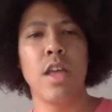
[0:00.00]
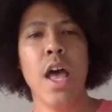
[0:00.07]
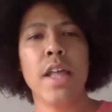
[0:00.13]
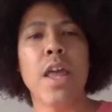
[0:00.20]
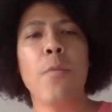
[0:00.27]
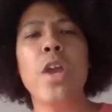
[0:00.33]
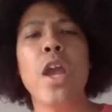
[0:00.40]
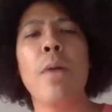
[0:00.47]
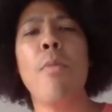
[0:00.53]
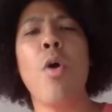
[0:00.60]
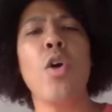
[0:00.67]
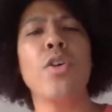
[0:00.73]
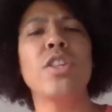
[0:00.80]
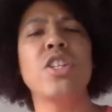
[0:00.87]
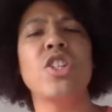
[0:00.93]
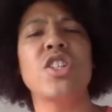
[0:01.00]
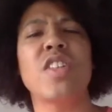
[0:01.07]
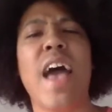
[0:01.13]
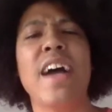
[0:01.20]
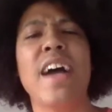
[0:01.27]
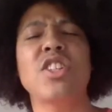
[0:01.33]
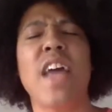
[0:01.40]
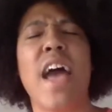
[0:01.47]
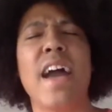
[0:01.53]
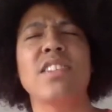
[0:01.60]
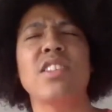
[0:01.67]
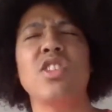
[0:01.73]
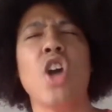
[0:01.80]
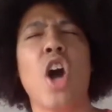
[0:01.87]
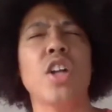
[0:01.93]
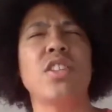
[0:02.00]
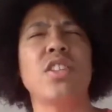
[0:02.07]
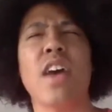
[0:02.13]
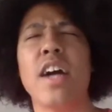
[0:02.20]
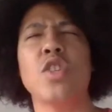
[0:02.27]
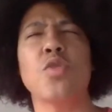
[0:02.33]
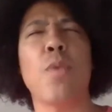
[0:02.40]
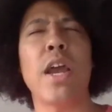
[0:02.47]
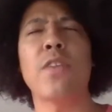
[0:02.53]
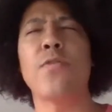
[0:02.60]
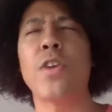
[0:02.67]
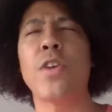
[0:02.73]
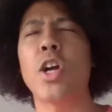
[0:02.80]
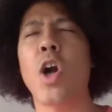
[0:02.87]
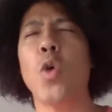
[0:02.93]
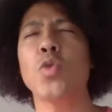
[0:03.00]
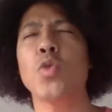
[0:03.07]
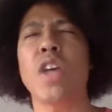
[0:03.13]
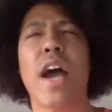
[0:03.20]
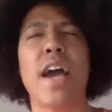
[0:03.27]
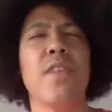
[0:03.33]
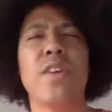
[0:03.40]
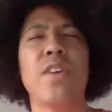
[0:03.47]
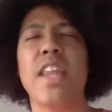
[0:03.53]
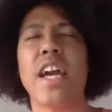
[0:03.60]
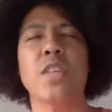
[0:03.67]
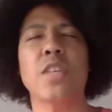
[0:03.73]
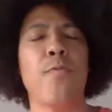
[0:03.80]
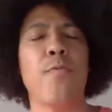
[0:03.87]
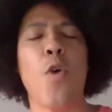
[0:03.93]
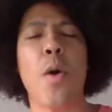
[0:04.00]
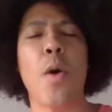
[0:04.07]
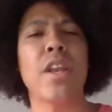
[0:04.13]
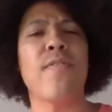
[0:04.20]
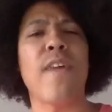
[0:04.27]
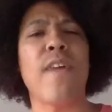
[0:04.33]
that we are more than just hashtags and yard signs waiting for the cosign of a next performative